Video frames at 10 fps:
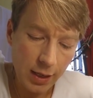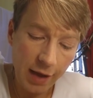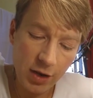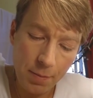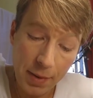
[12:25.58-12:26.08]

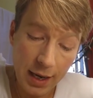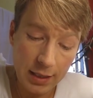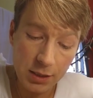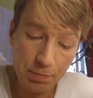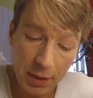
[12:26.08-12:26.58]
Having a
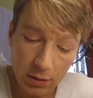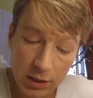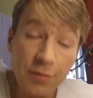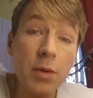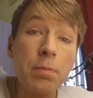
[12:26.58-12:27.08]
palace
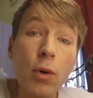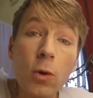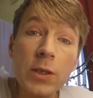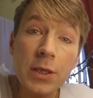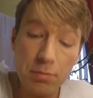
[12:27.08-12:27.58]
built of
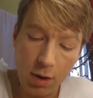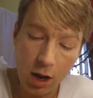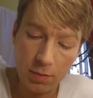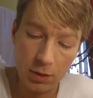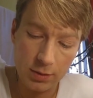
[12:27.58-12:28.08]
imported
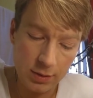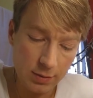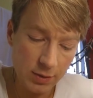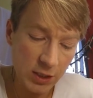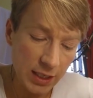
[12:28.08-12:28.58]
marble,
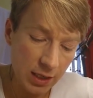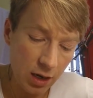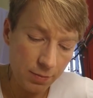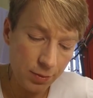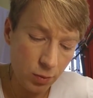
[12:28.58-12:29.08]
setting
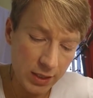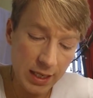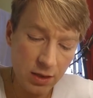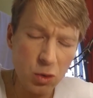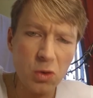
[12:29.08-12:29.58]
up what
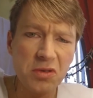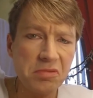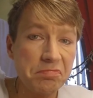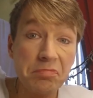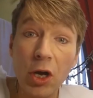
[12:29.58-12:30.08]
he
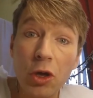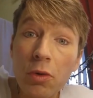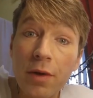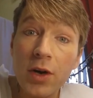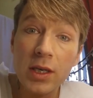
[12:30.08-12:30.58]
calls a
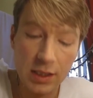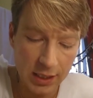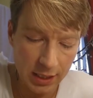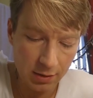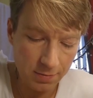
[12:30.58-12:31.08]

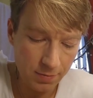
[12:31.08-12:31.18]
university.